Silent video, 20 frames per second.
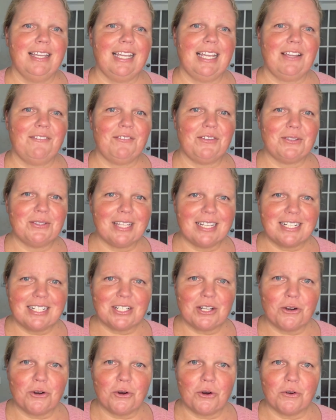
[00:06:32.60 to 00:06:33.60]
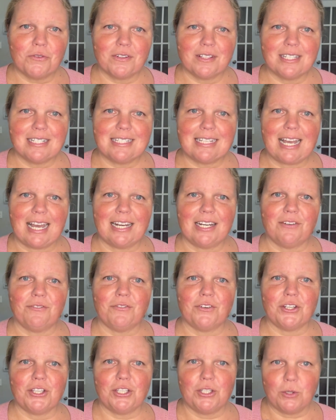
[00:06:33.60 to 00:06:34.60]
If you'd like to go over the data
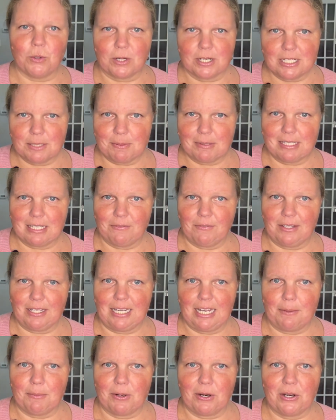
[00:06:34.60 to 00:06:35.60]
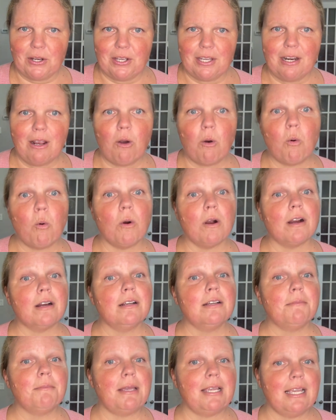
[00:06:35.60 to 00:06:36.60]
for your specific neighborhood
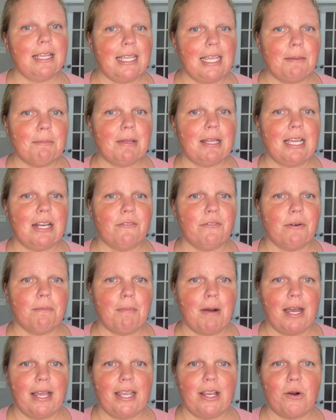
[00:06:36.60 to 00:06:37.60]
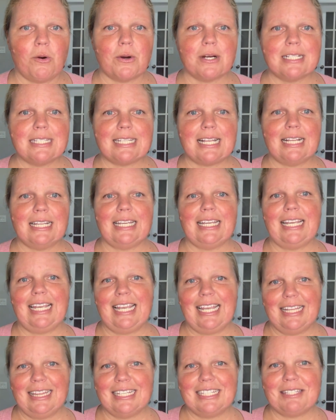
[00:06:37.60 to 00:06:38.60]
or make a game plan for buying or selling
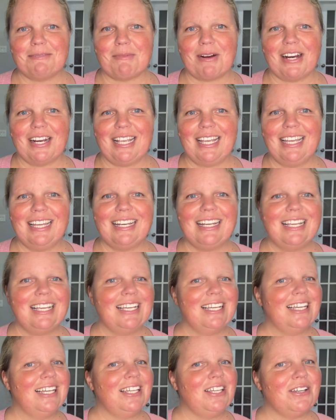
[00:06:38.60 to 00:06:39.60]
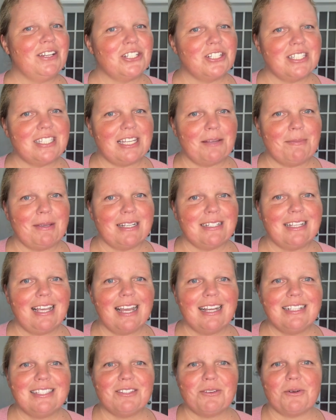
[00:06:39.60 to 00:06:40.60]
in this market, you can just send me a
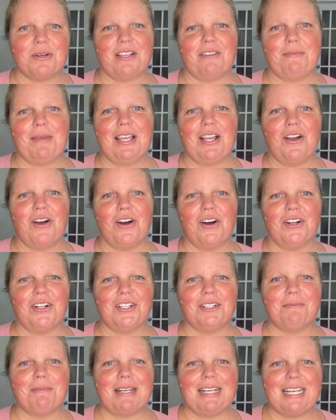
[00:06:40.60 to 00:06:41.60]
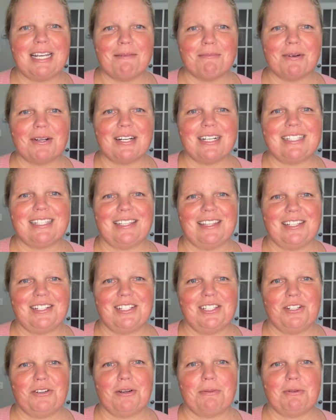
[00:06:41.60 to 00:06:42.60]
text or give me a call. My number is in the
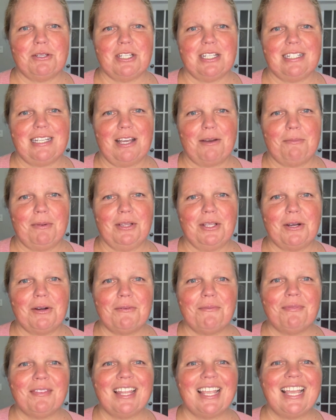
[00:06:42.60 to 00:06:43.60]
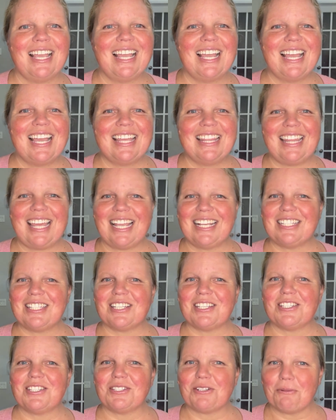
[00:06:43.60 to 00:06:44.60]
description down below.
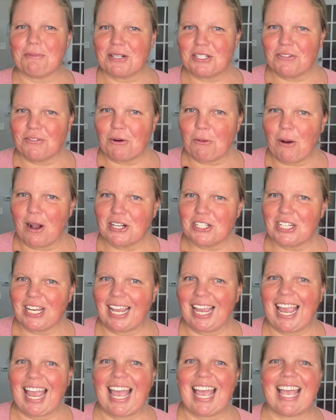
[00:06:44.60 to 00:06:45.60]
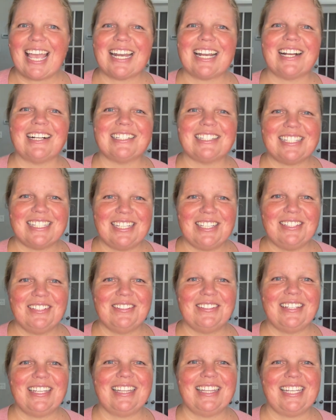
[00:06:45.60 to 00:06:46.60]
Thanks so much for watching, and I'll see
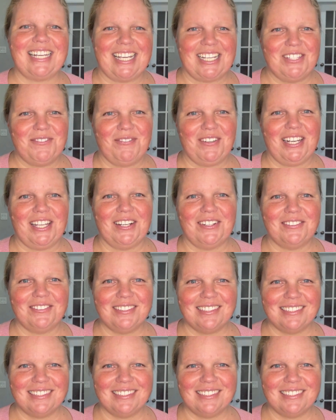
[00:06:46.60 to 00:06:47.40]
you in the next video.